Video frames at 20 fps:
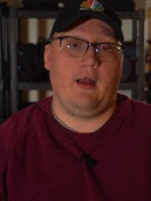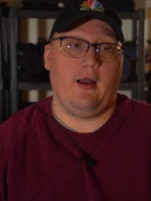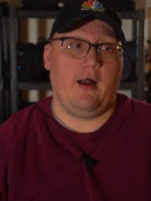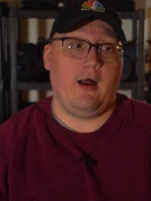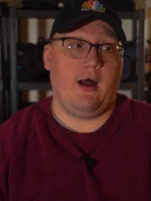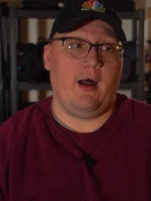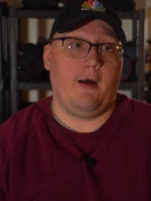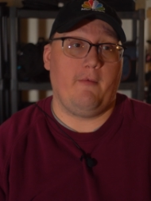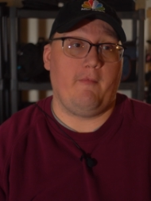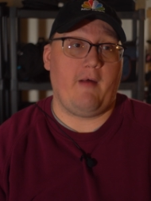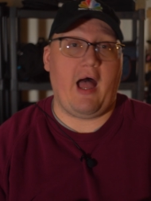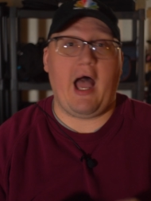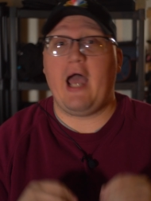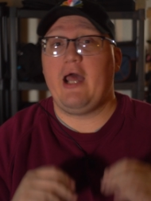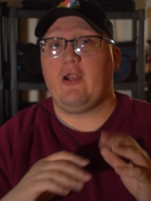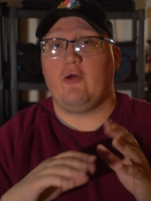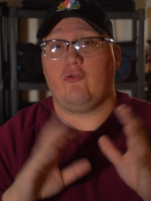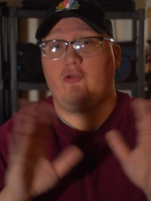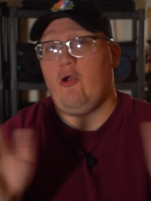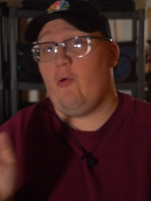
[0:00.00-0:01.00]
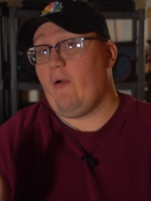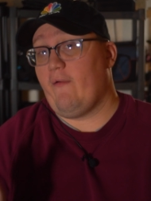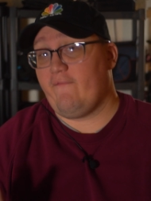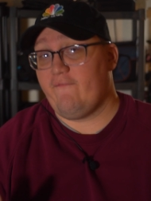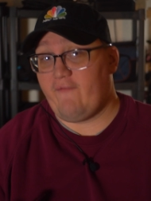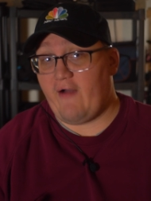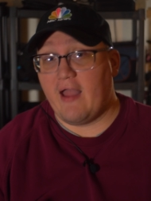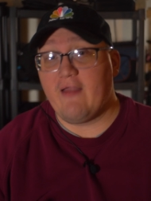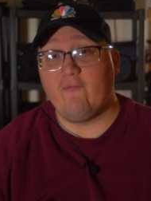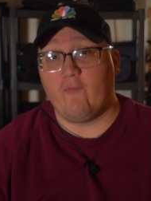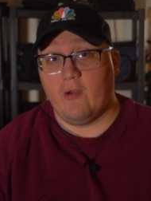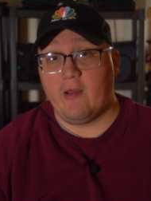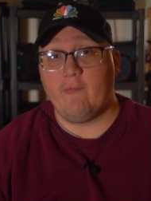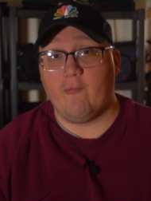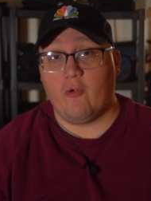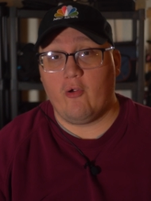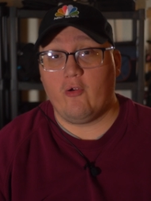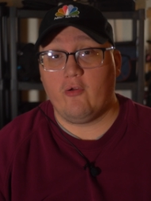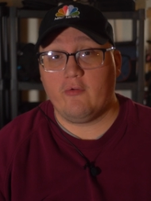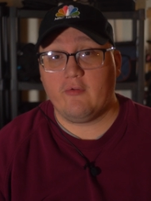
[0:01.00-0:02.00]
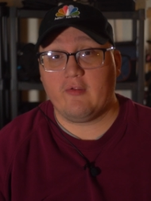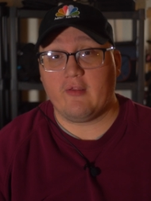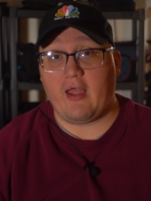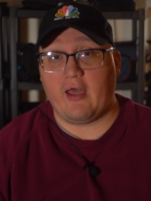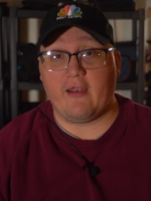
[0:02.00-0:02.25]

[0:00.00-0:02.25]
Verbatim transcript: Um, I don't know what five Whitmers